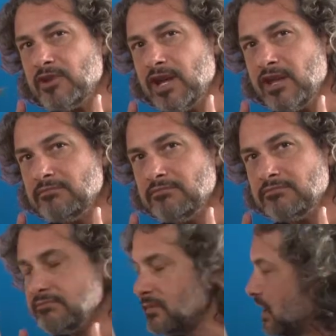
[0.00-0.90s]
head.
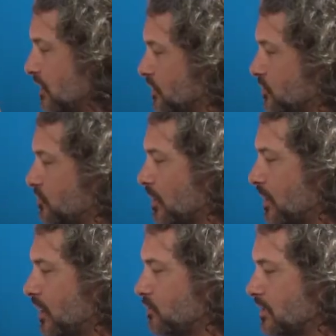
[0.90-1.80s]
Start
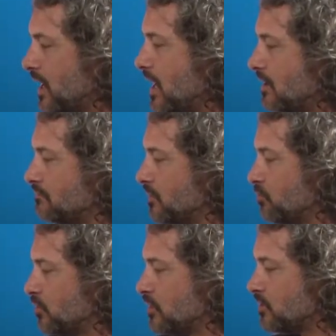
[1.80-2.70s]
out with that.
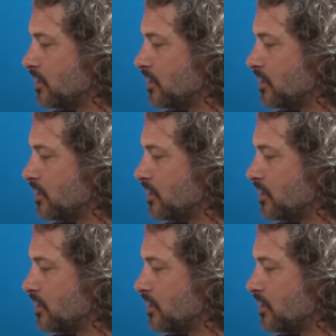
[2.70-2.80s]
Put in your